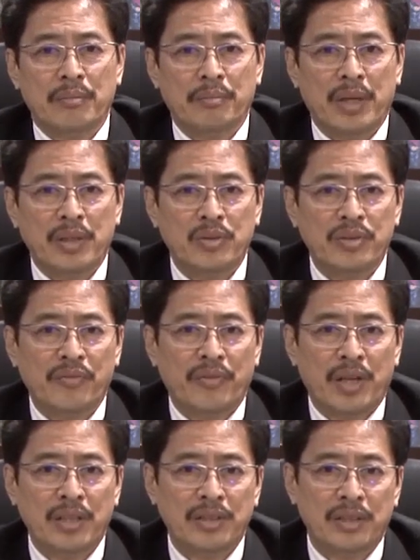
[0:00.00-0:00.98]
by using
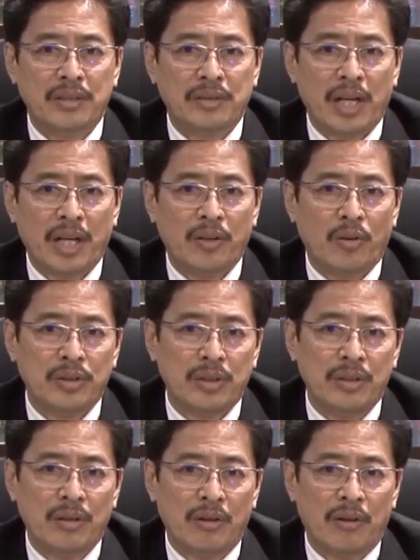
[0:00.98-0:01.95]
financial
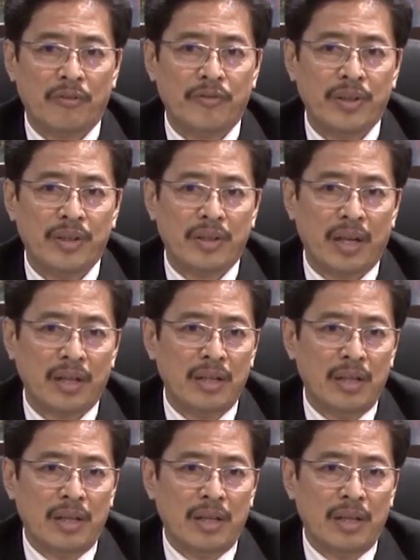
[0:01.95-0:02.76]
technology or fintech